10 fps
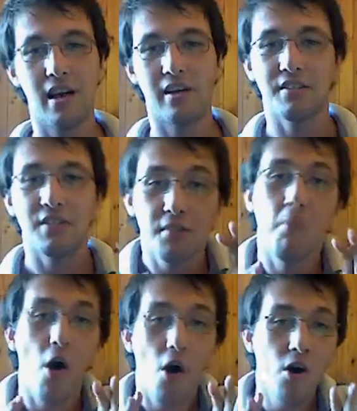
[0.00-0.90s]
as a
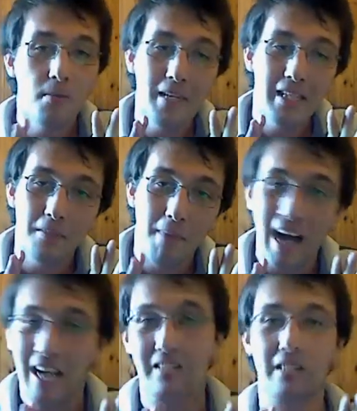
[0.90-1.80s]
small metal
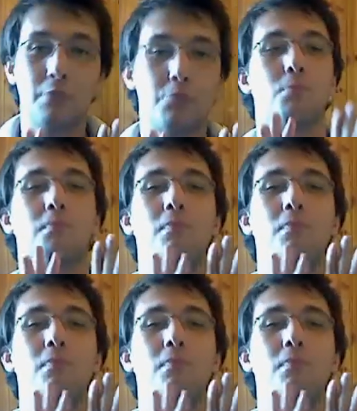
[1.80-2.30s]
box that would